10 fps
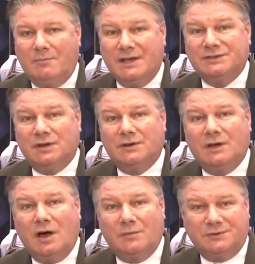based on
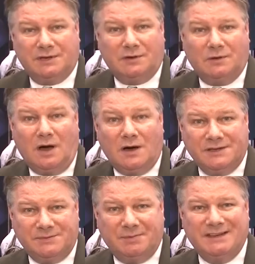optical
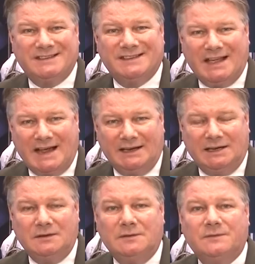high-speed
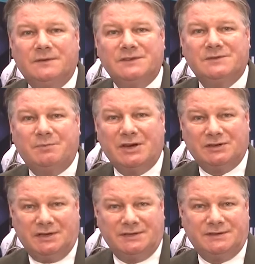scanning for
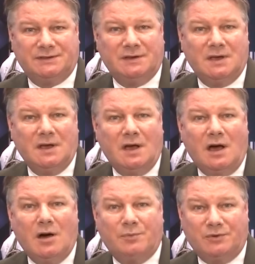specialist
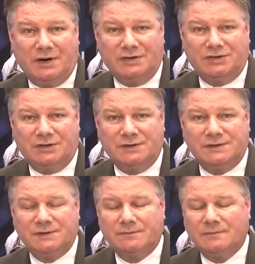
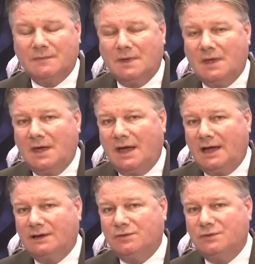operations,
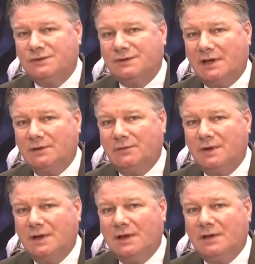and also
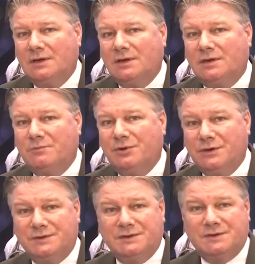
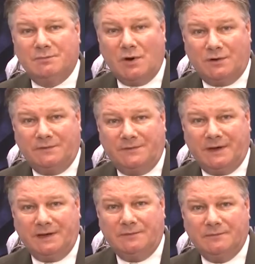computed
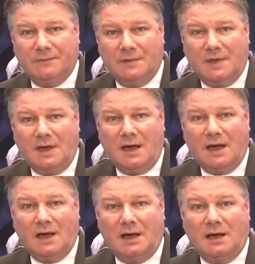tomography,
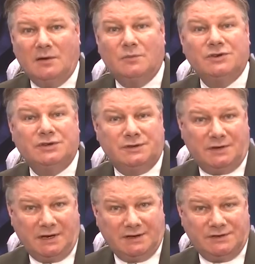which
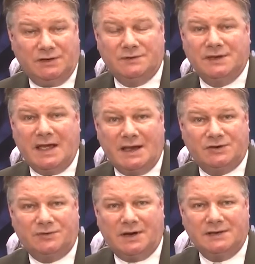is using
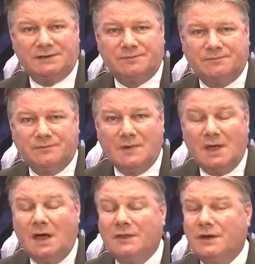X-rays.
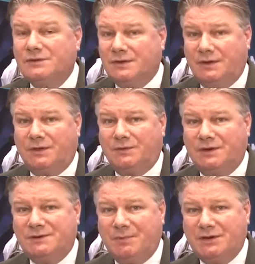And those are the
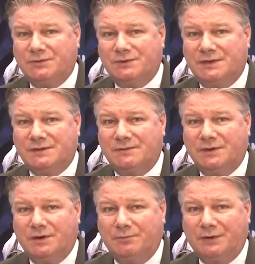three specialties of
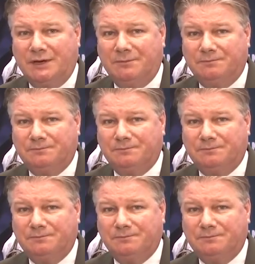the company.